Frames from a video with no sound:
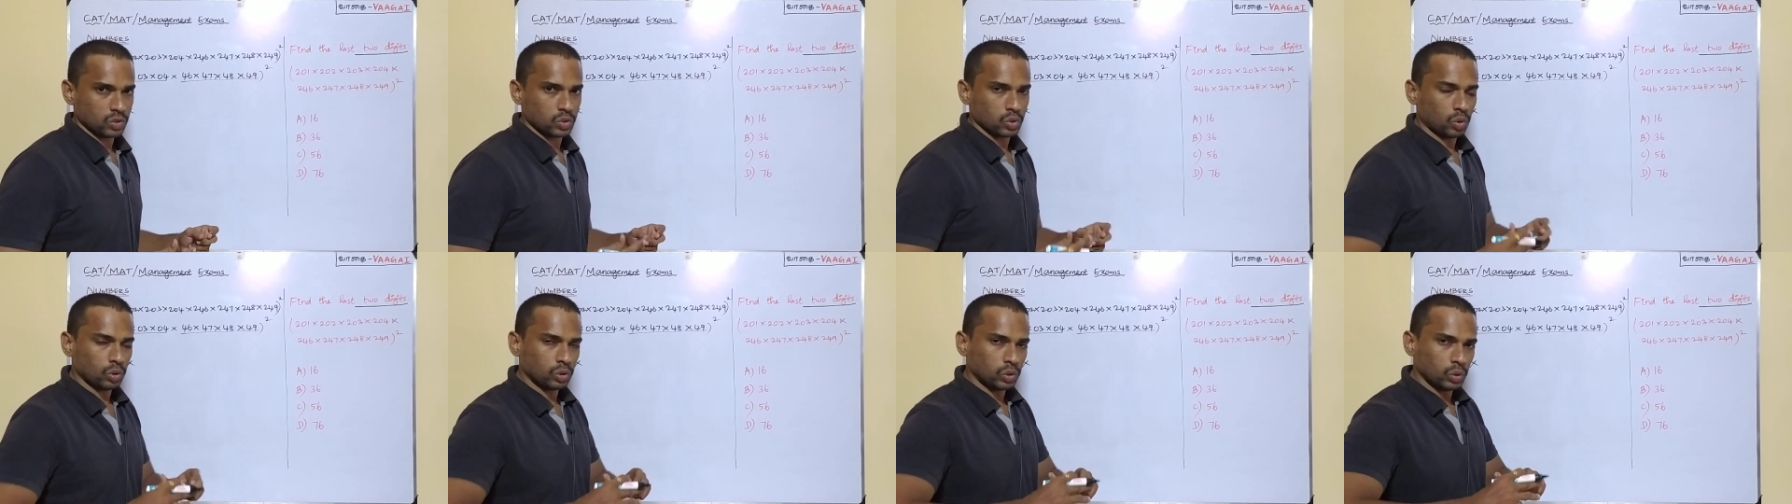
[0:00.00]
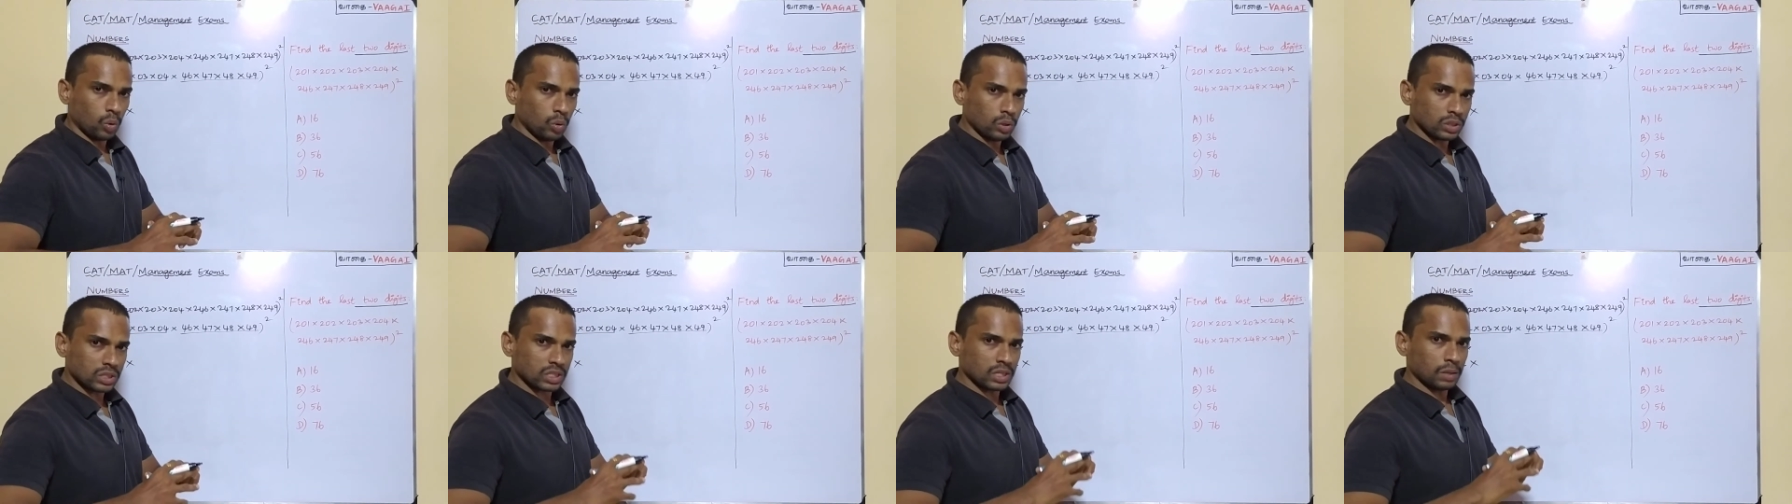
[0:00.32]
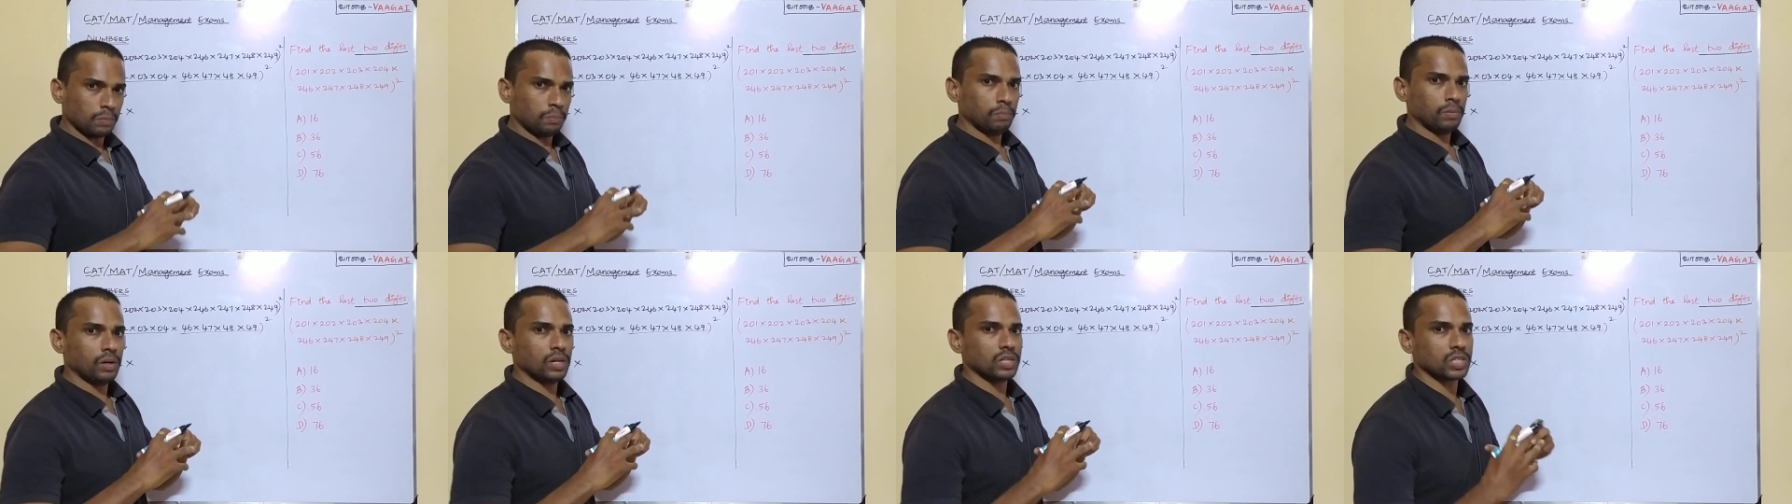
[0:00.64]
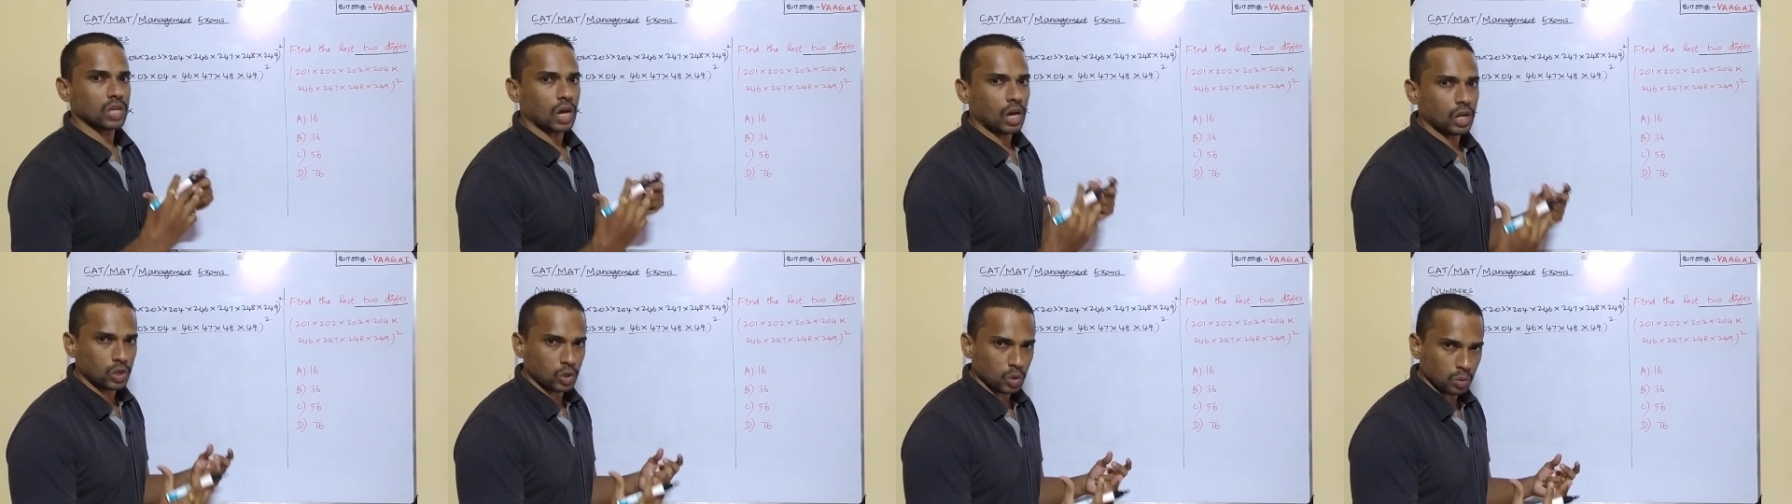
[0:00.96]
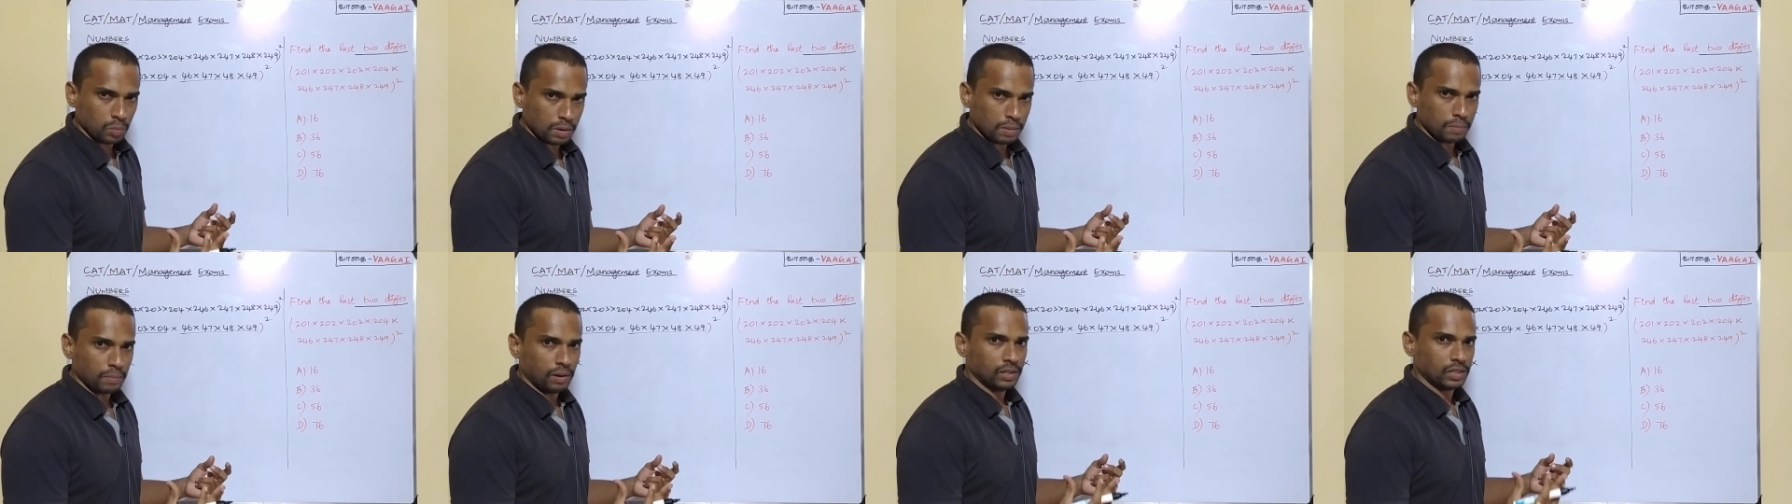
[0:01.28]
So those numbers are
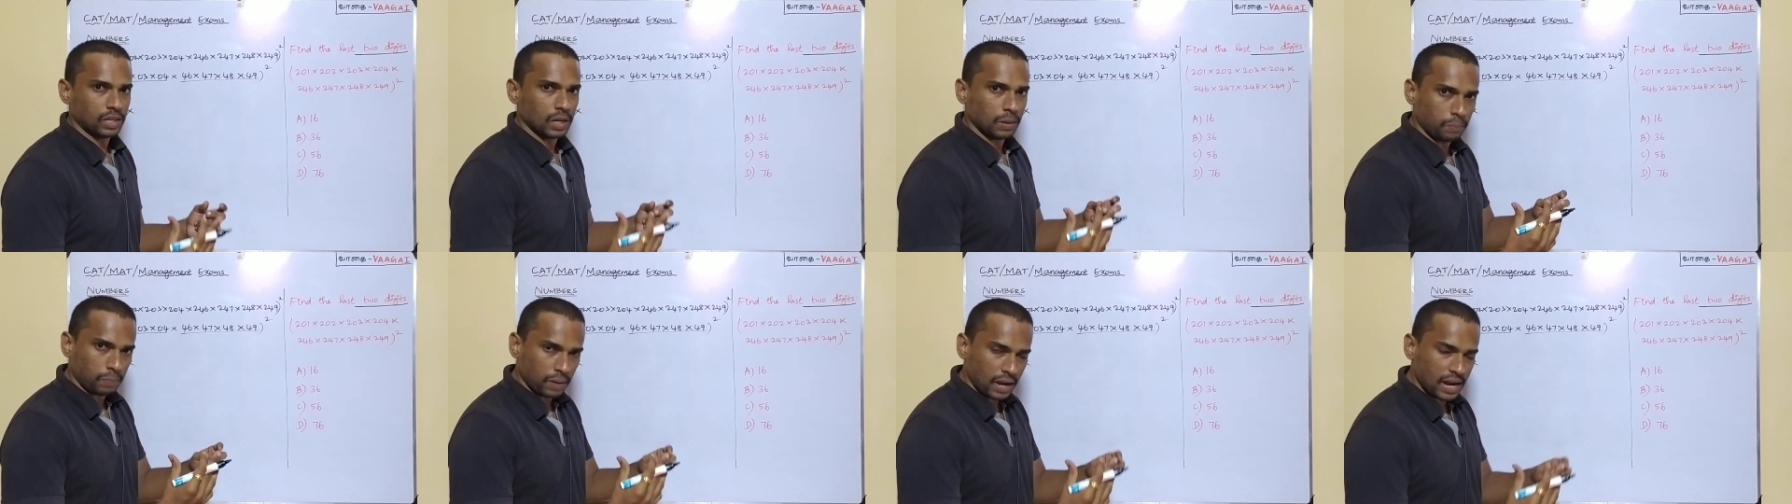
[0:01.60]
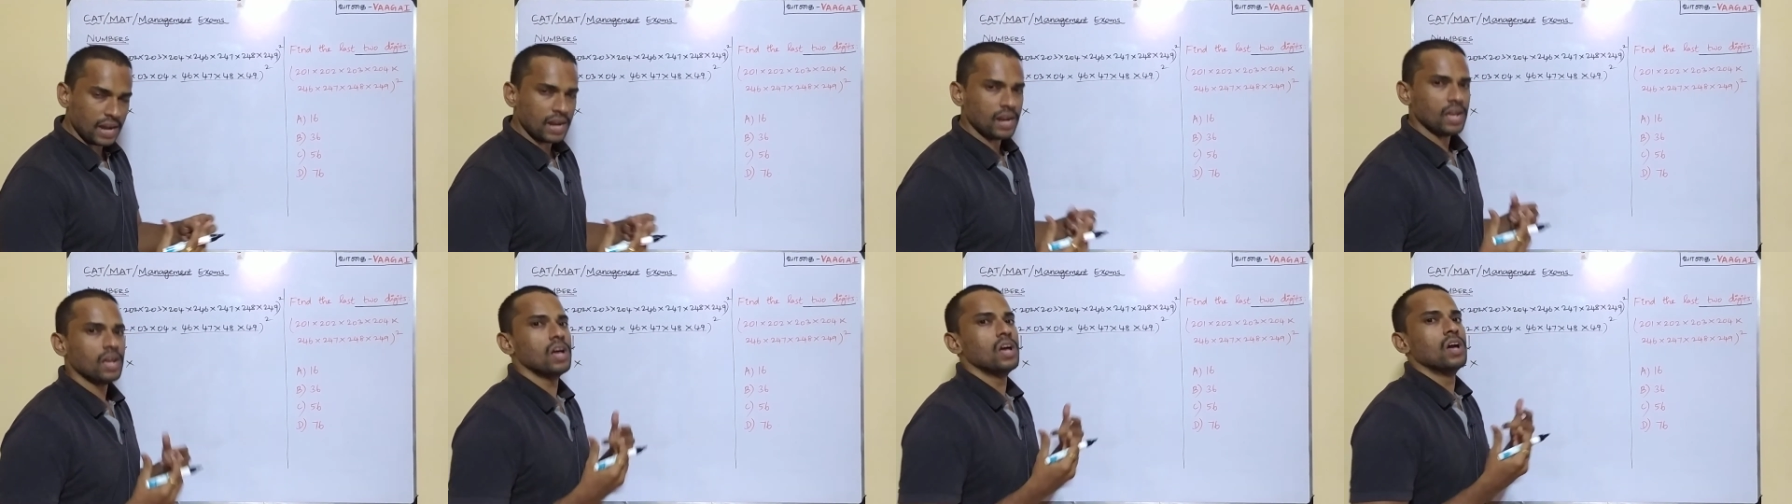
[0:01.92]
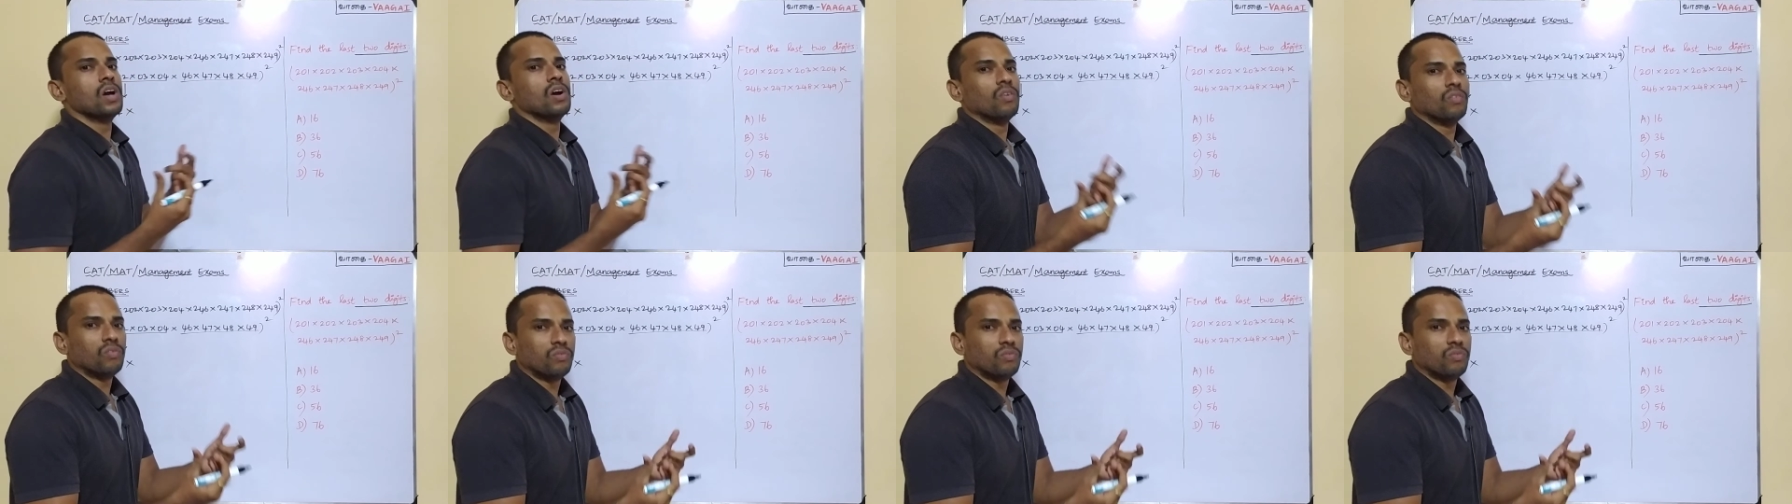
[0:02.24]
to be multiplied